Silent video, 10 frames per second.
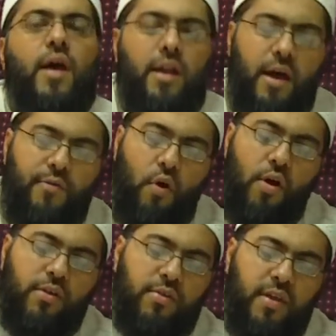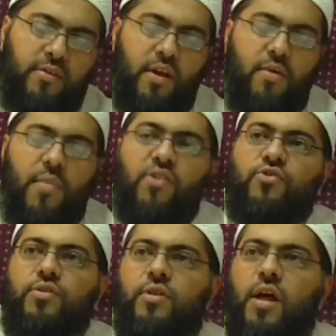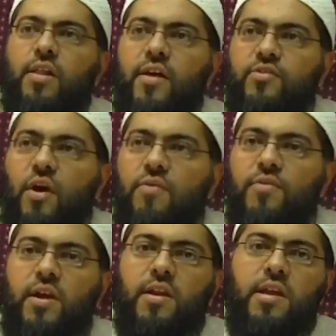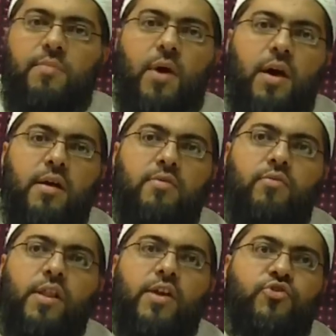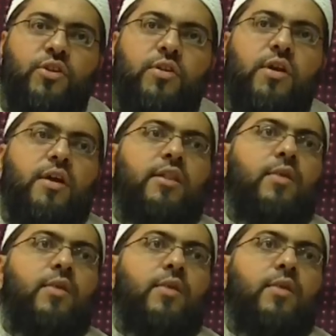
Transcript: And out of all the things that are mentioned, Allah's covenant, Iman, religion,